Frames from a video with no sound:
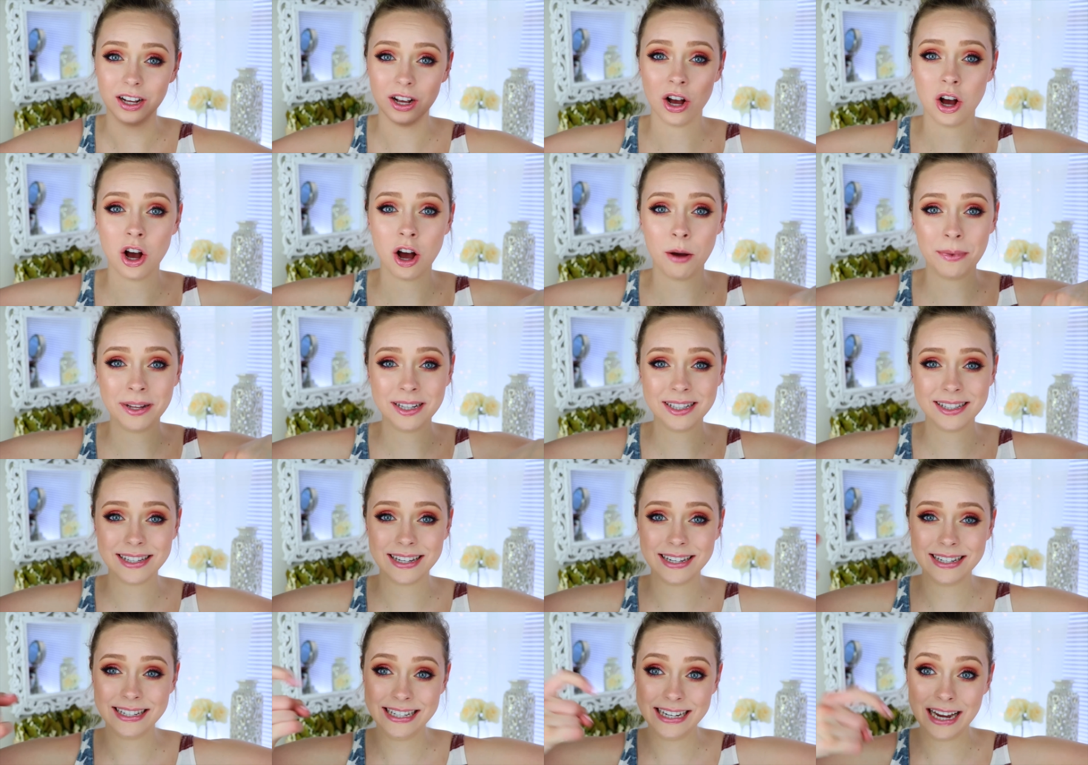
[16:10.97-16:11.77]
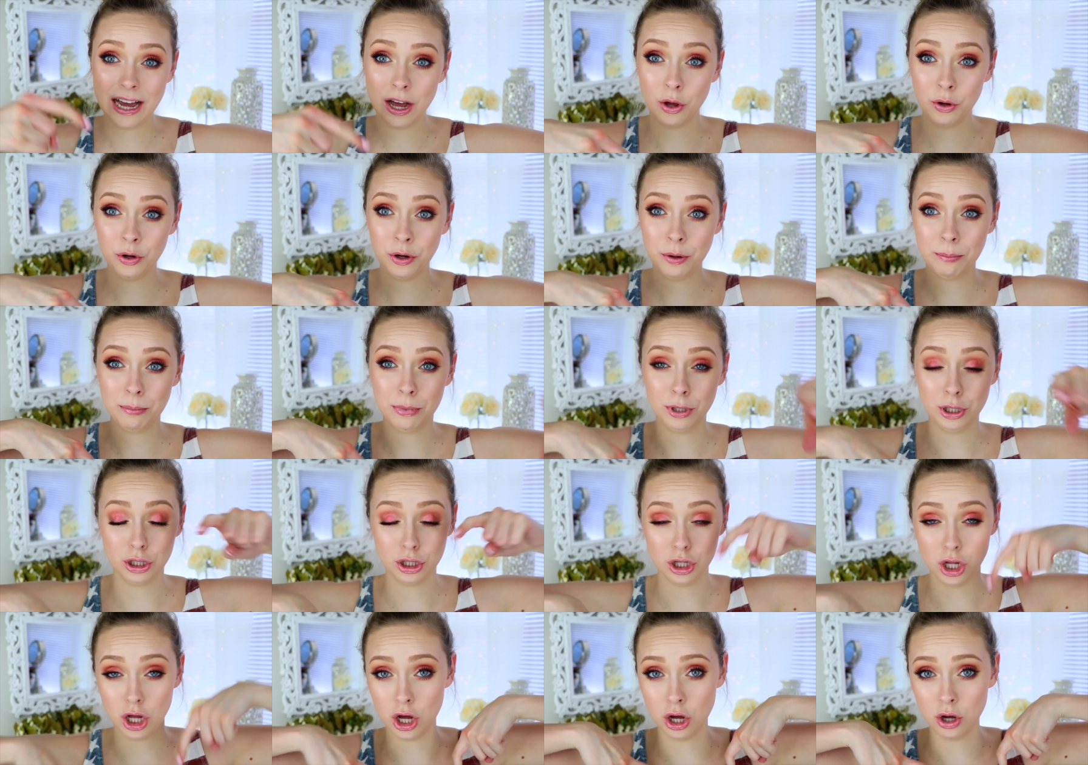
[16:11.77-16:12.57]
comments down
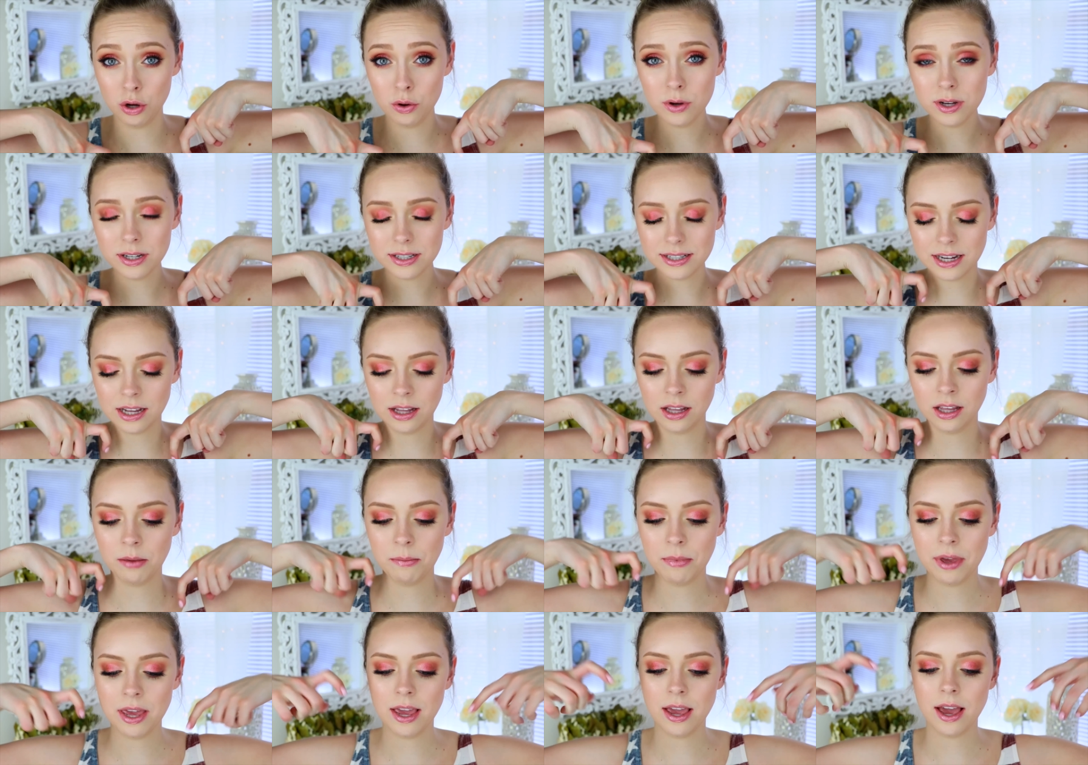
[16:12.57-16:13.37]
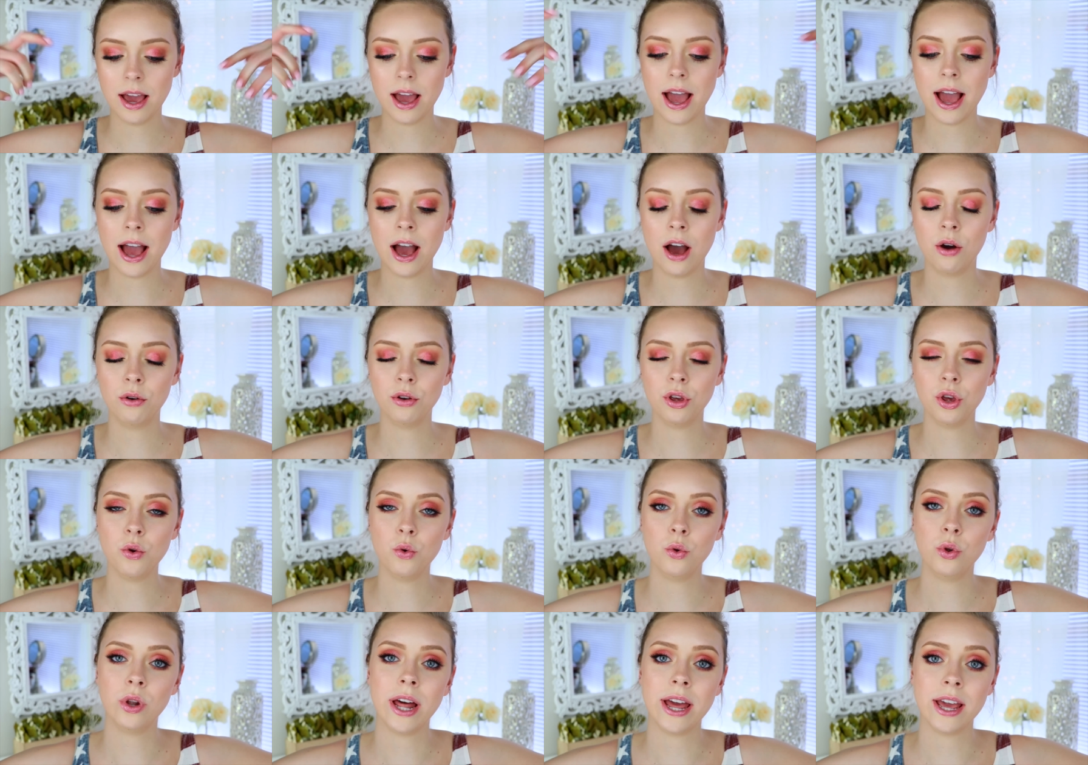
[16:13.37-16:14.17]
below telling me how
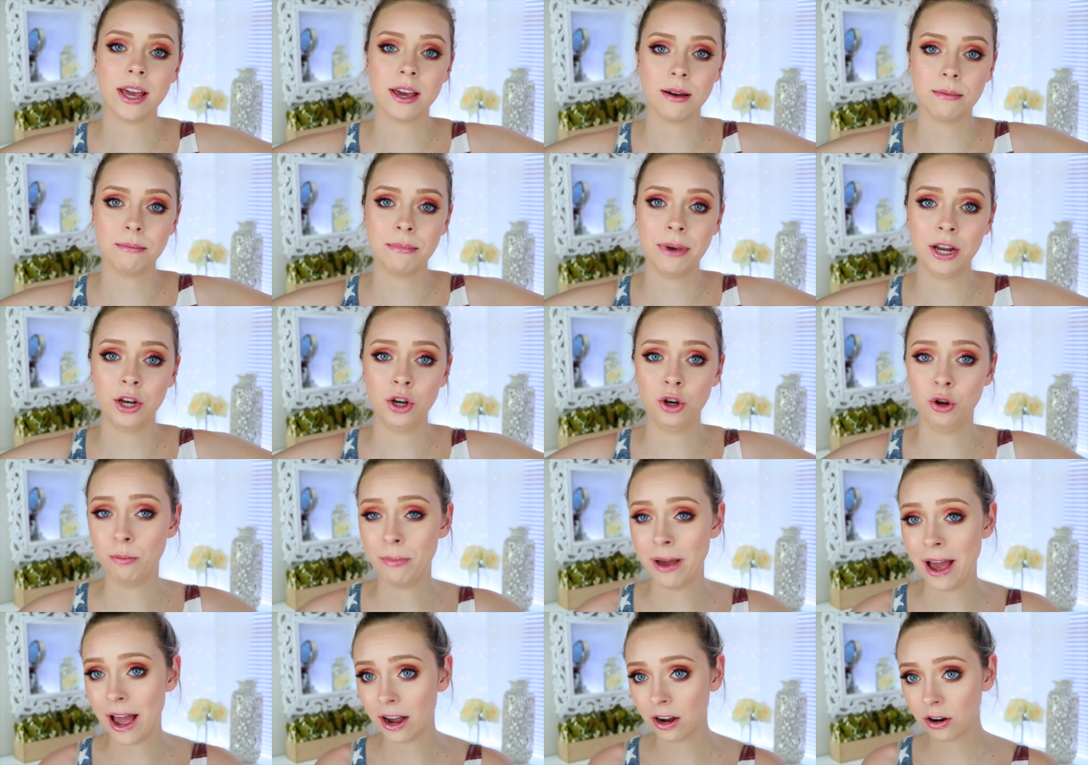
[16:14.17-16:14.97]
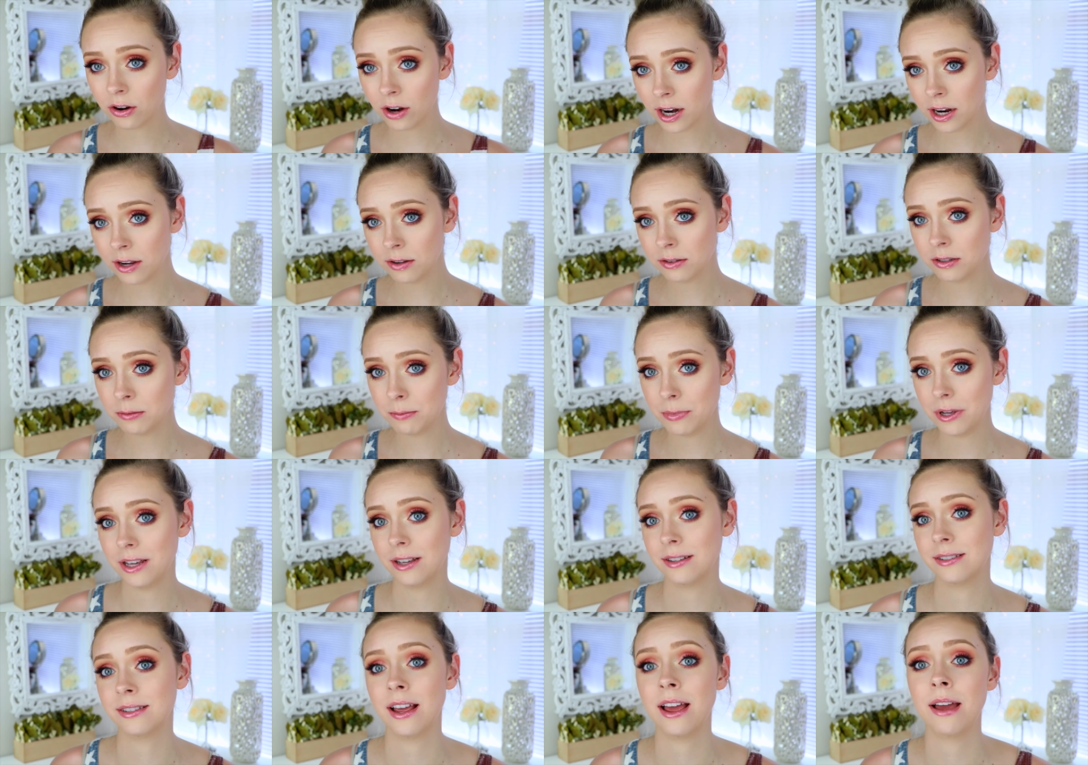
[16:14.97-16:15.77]
you like my new background
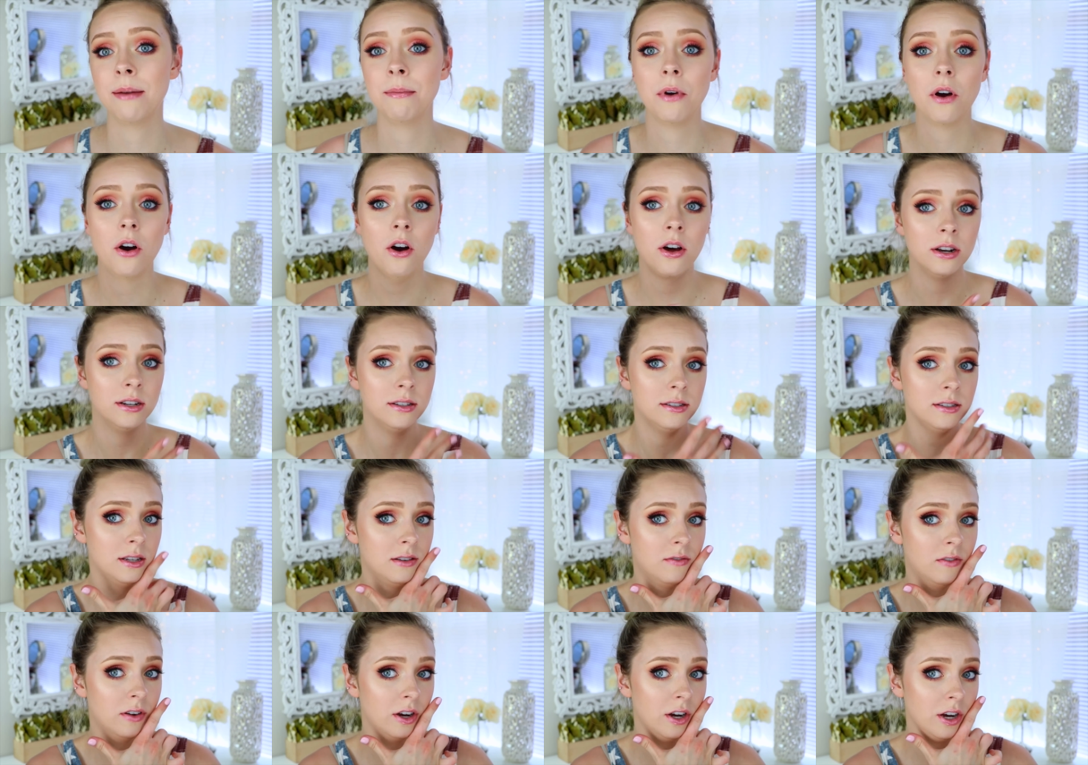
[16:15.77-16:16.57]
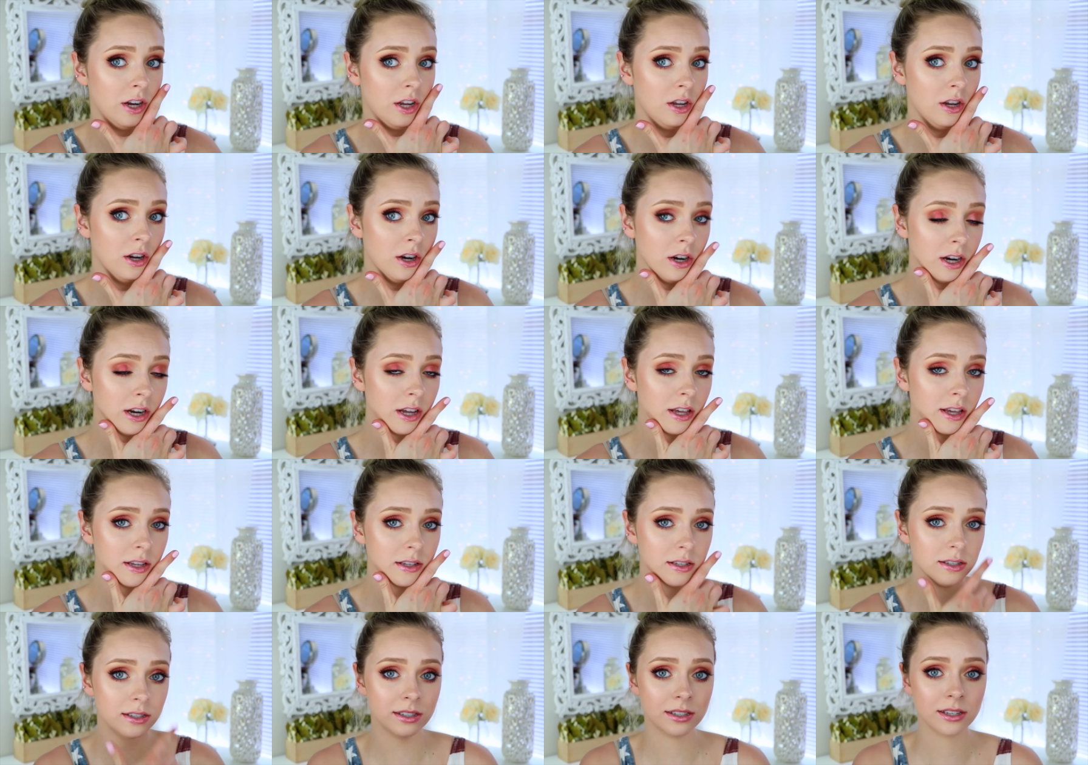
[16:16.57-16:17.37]
because I'm honestly very
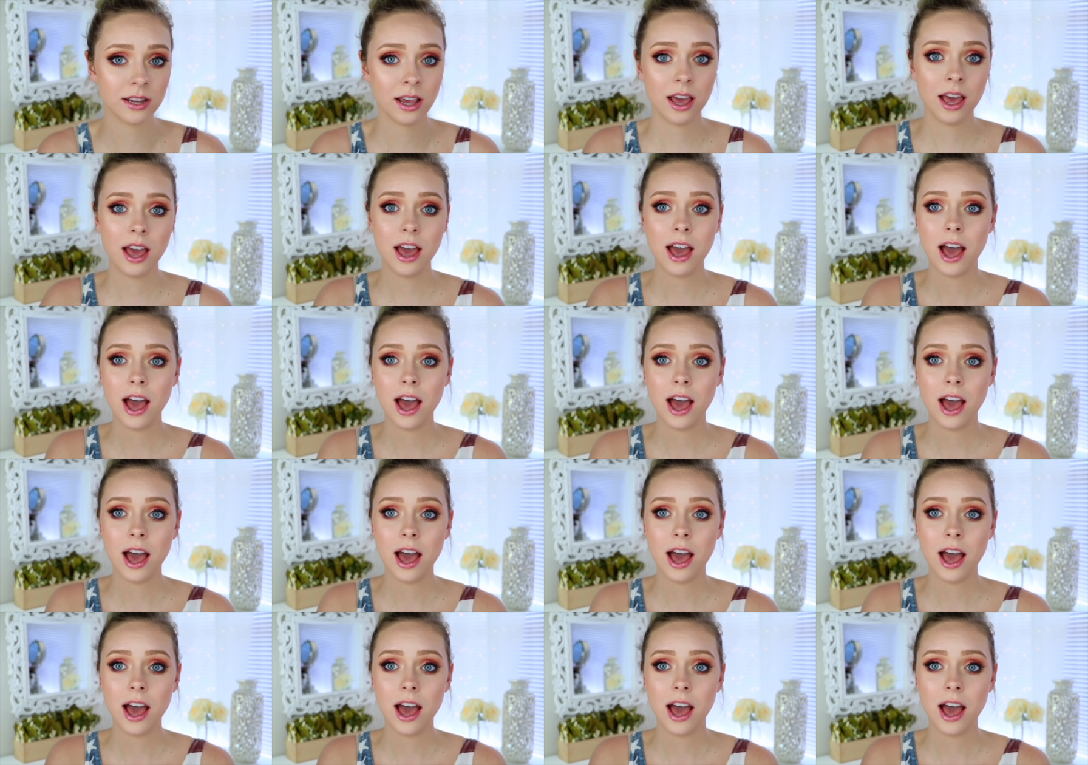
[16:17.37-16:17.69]
curious.